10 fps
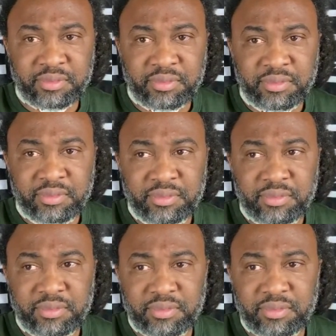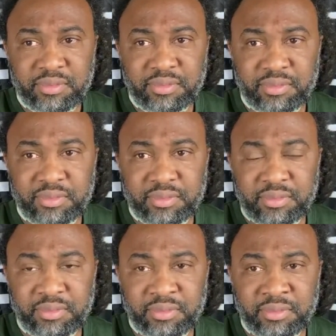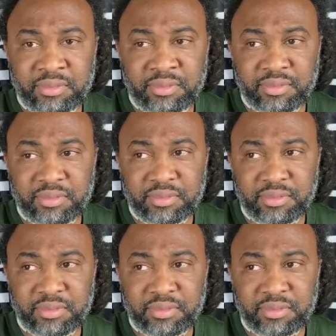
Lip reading: (not speaking)